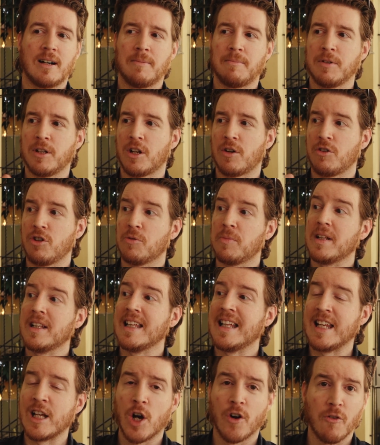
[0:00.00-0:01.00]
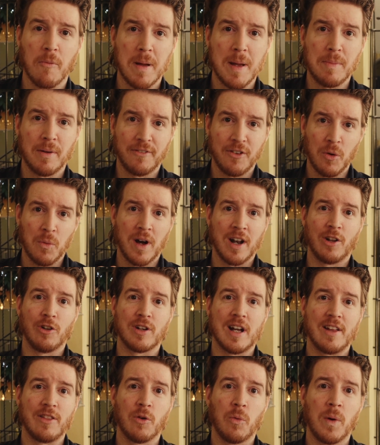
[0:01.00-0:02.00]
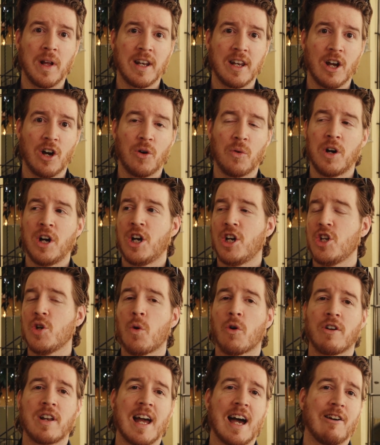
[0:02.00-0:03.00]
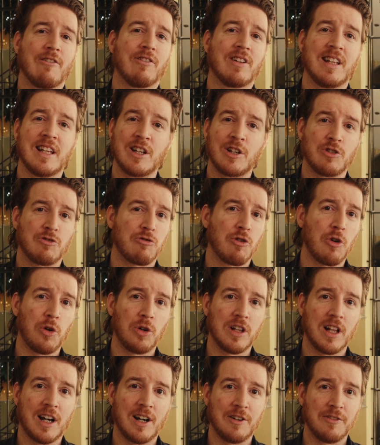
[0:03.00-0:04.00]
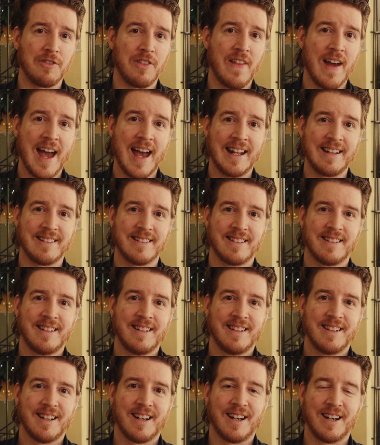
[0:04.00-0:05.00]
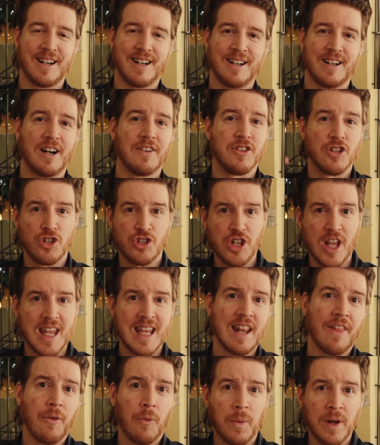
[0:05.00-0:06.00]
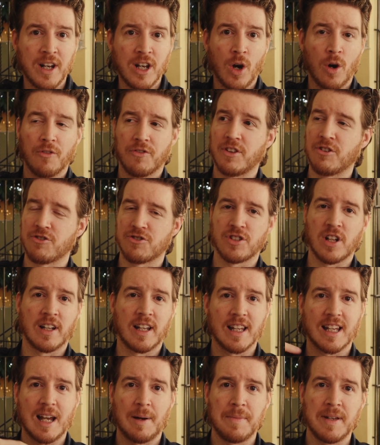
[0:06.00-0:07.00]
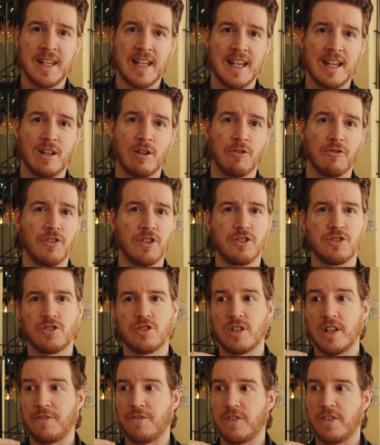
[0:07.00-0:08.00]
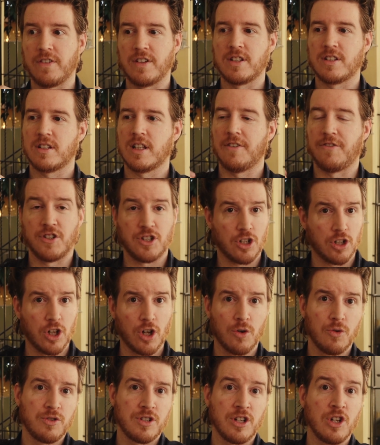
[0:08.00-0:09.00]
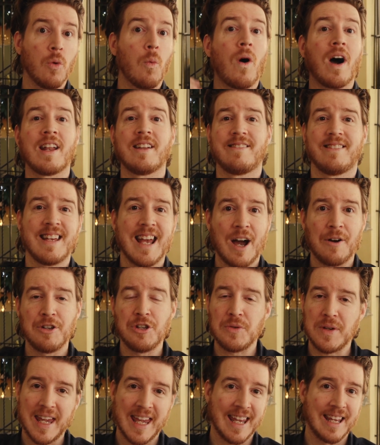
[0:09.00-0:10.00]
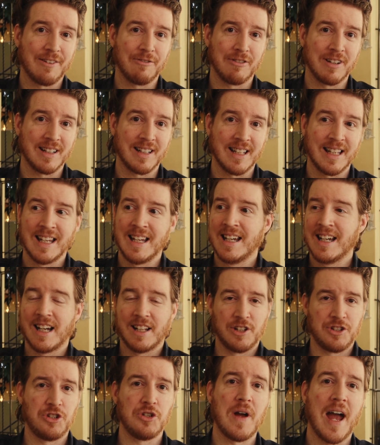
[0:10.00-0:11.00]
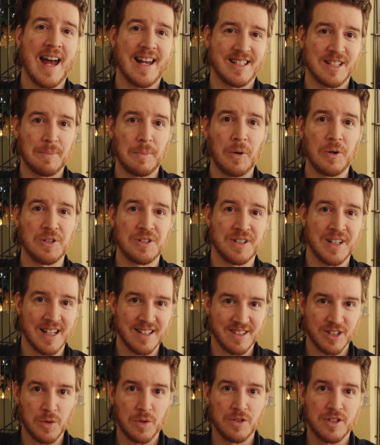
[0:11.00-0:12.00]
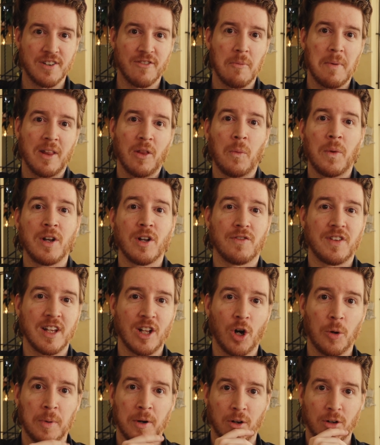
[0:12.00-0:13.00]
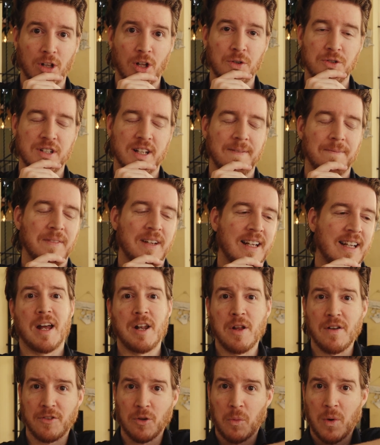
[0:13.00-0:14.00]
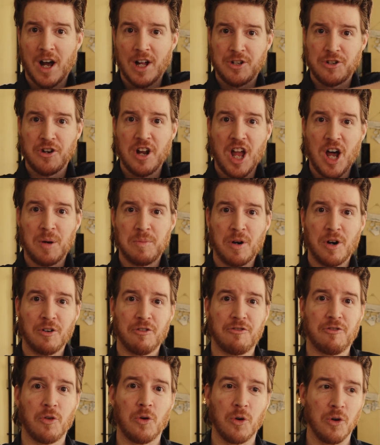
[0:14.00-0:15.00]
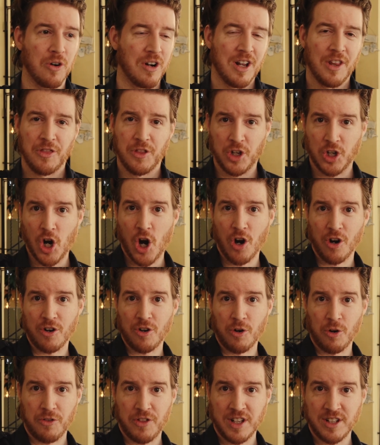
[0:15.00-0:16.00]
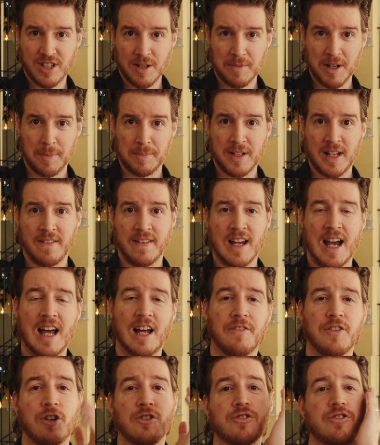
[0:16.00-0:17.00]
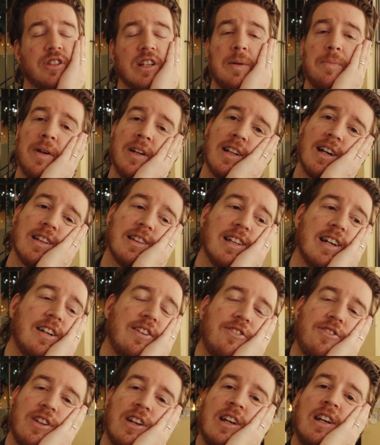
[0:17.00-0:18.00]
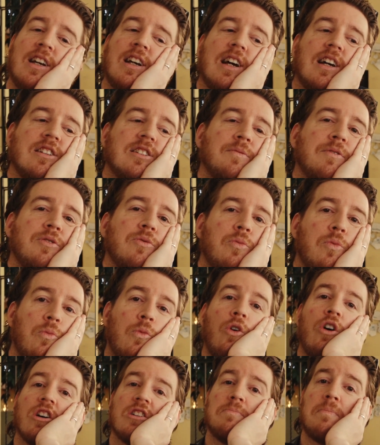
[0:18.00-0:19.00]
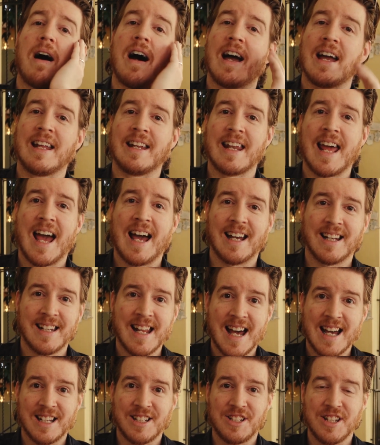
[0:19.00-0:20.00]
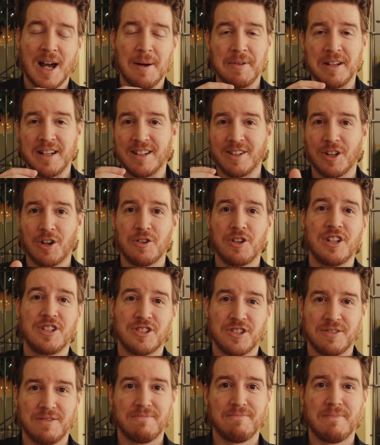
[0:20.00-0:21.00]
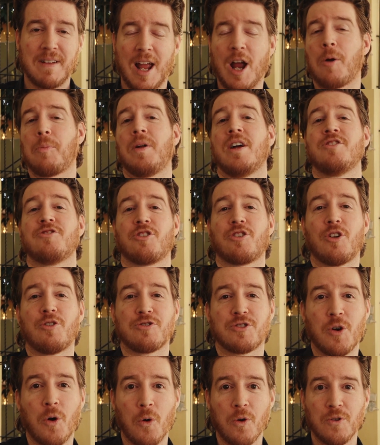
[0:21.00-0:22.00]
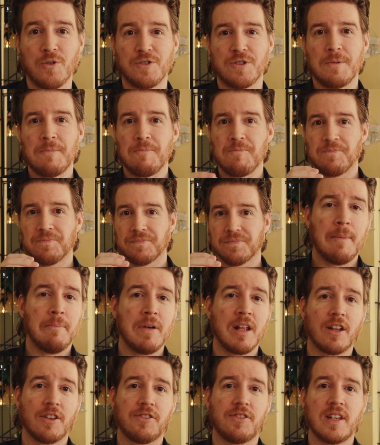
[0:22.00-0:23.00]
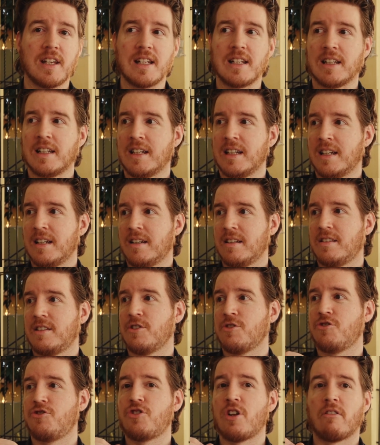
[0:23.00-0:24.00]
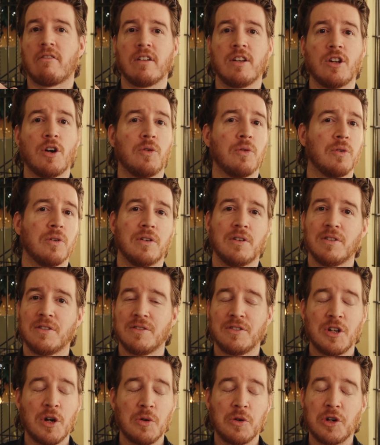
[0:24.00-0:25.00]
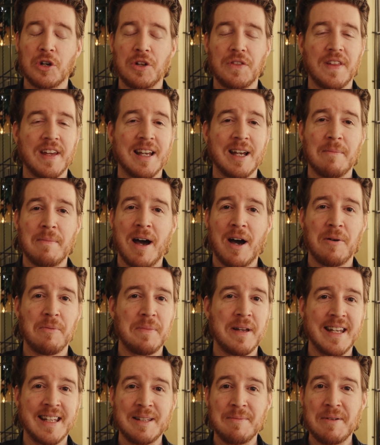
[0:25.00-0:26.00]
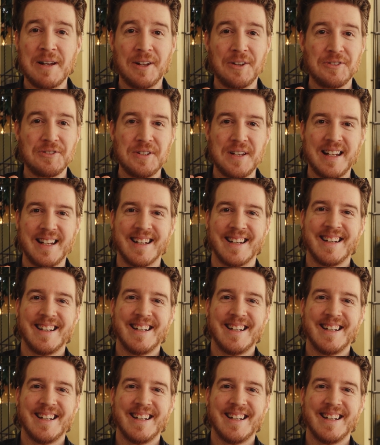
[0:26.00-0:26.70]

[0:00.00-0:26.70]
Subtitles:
you'll be leaning over people if you want to look out the window. You are not really in control of that, of the shade on the window. If there's sunlight coming in, or if it's closed and you want to see out, you can't really, unless you ask the person nicely who's ever by the window if they can open or close it. And you have to watch your elbow for the cart or things coming up and down the aisle. If you're sleeping like this and somebody walks by and knocks you, airplanes are close quarters. Middle seat, there's generally no good thing about being in the middle seat.